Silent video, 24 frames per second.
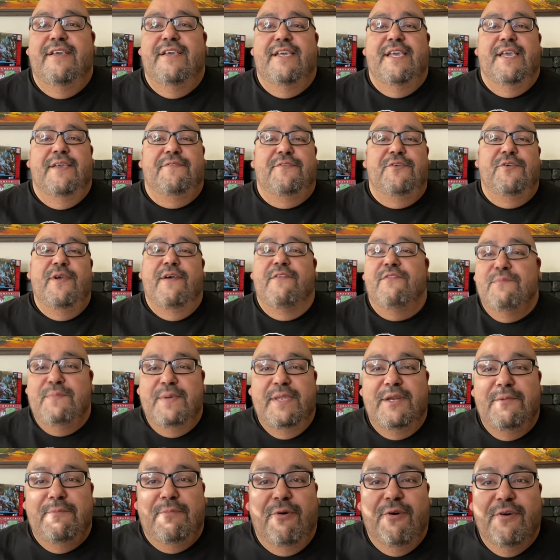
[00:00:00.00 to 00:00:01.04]
If you haven't
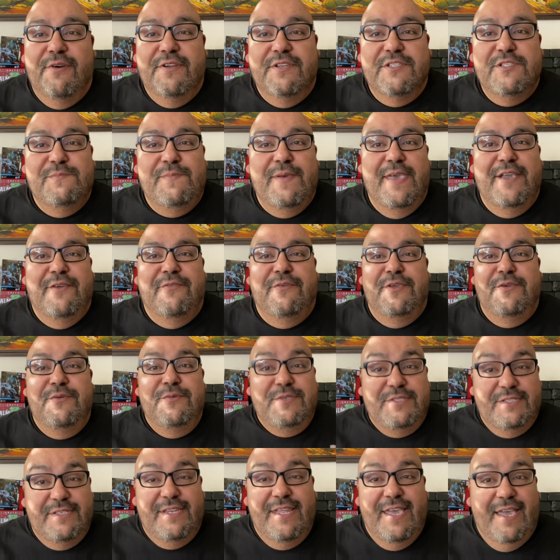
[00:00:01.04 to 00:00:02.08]
been to Porto's Bakery
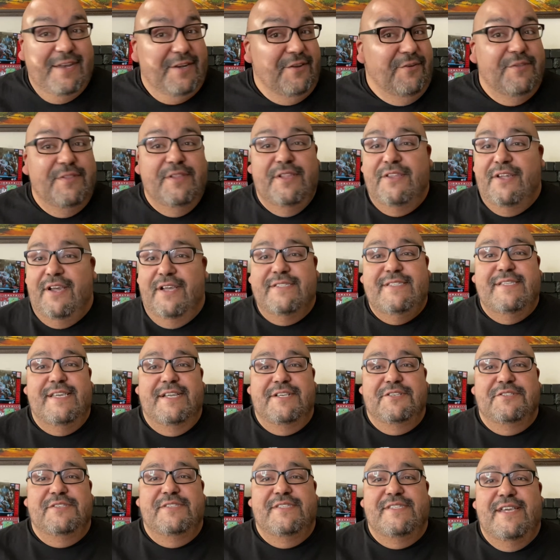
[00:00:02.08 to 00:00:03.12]
you, and you're in the Los
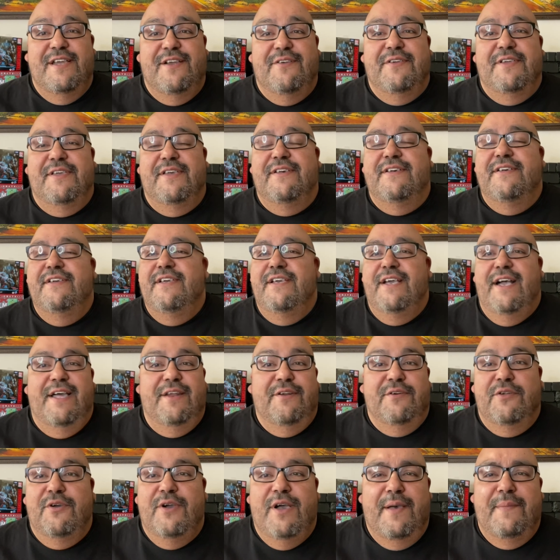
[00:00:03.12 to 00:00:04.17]
Angeles area, I
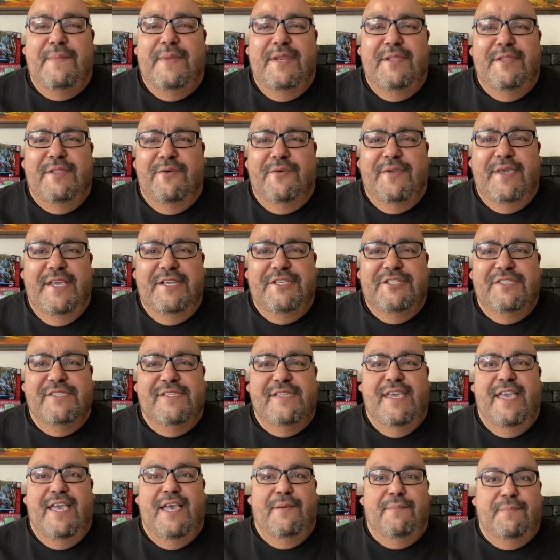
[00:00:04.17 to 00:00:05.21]
don't know how many locations
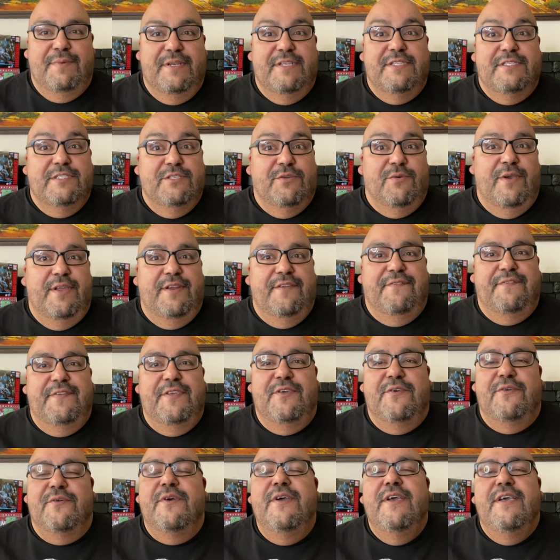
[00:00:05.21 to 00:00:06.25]
they have, but it's quite a
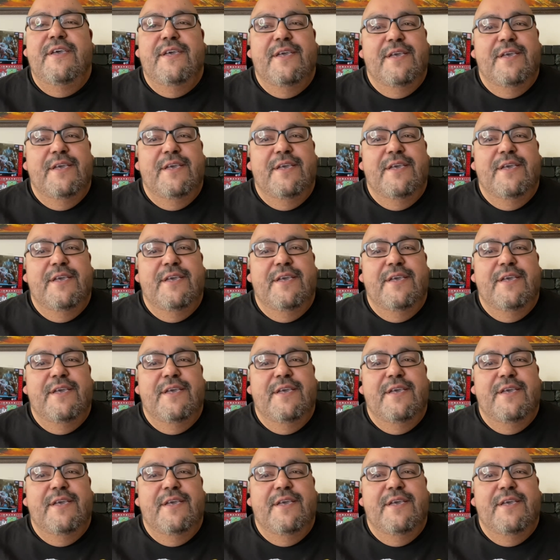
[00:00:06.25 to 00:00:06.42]
few.